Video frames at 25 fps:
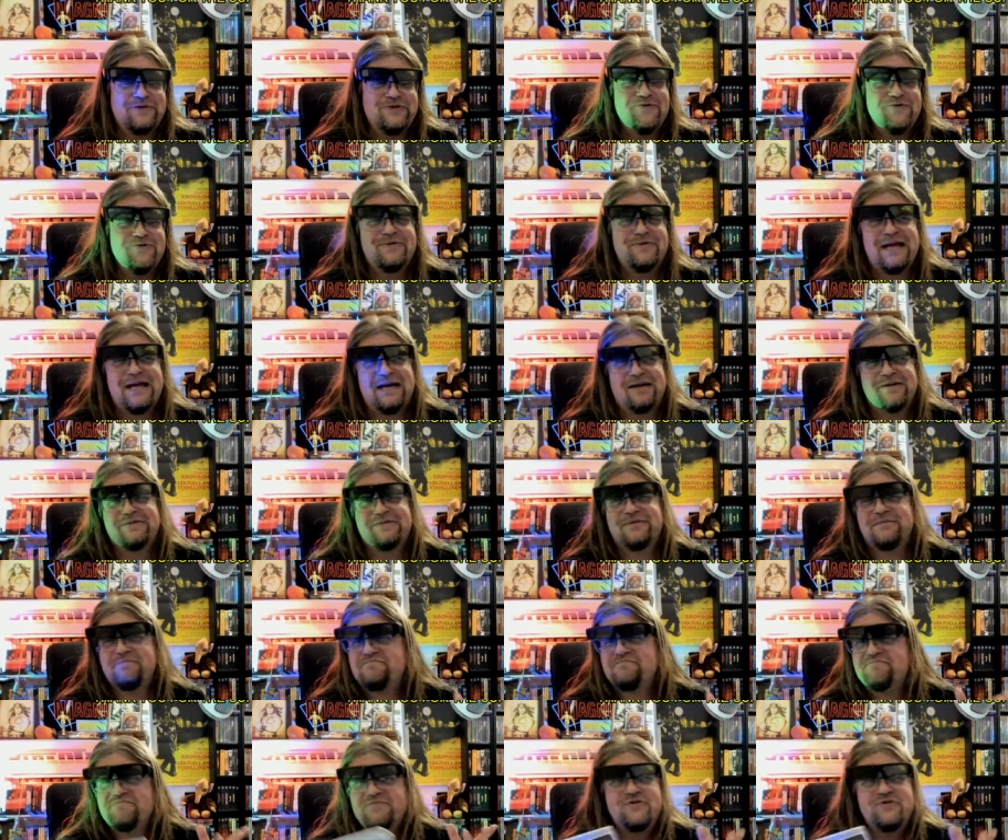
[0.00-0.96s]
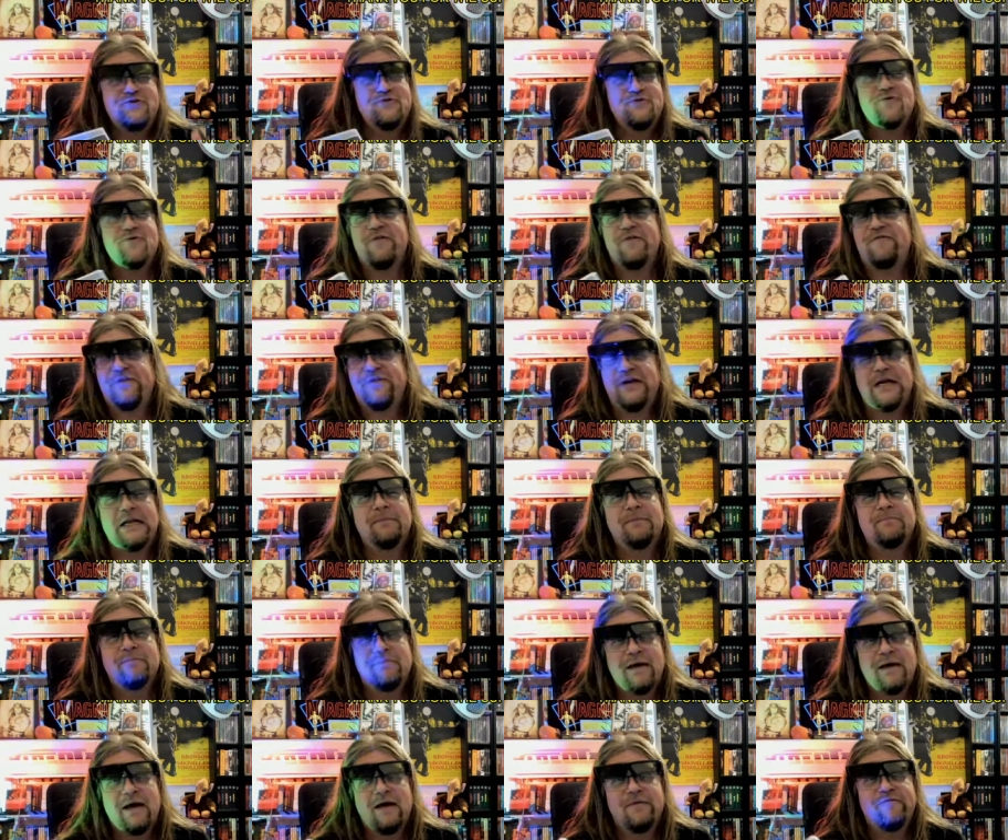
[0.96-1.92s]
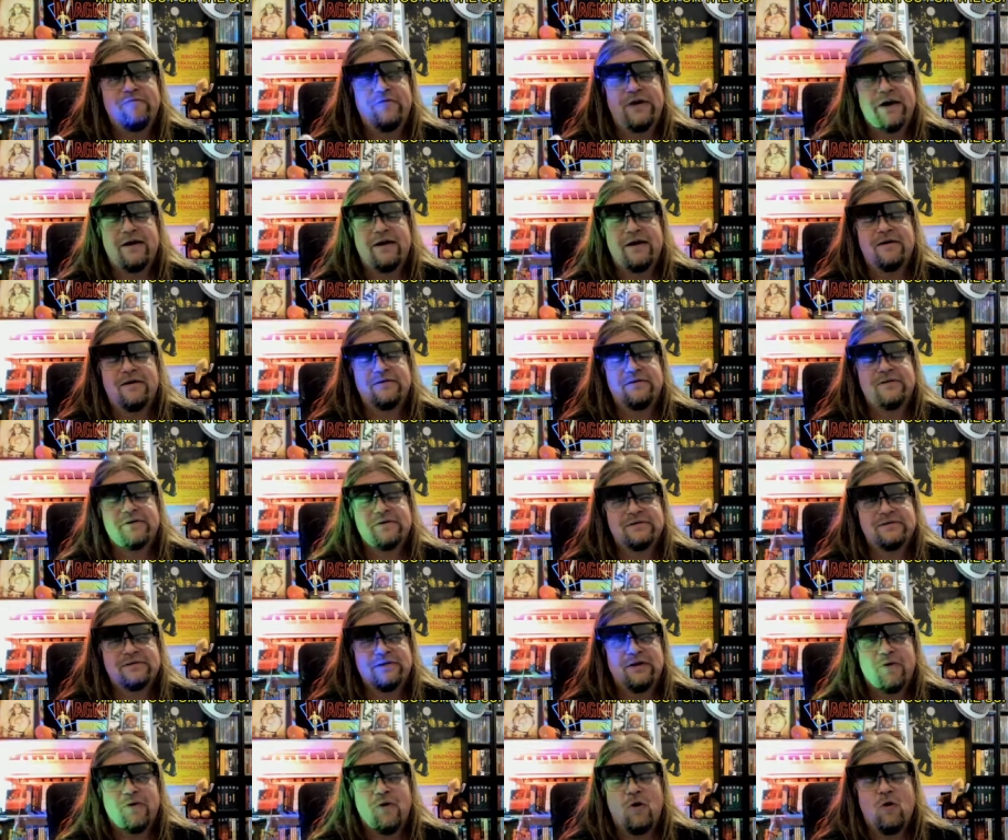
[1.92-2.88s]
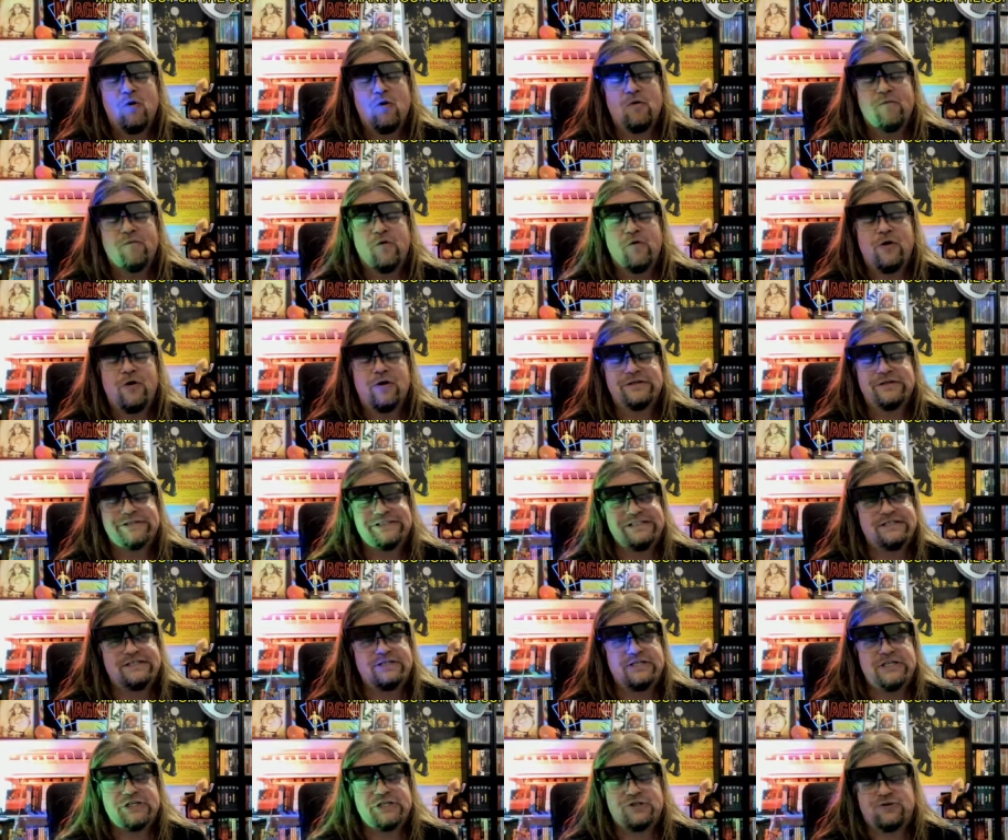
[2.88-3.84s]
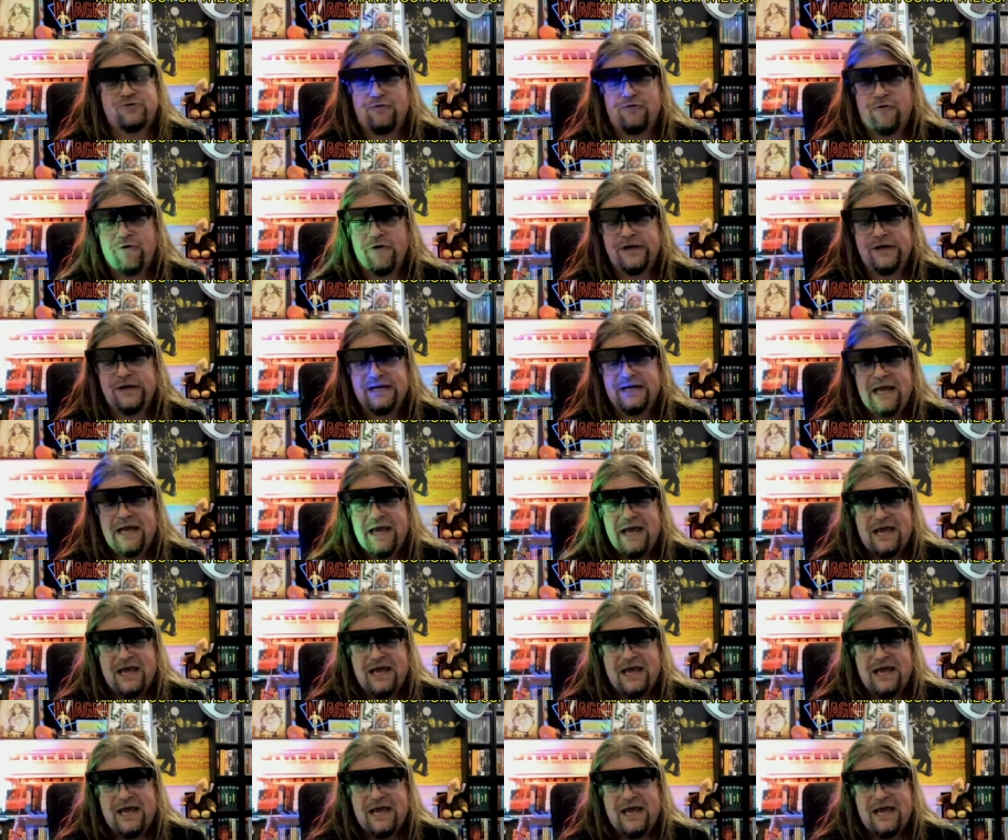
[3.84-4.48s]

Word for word: You cannot do a film where whole world is destroyed.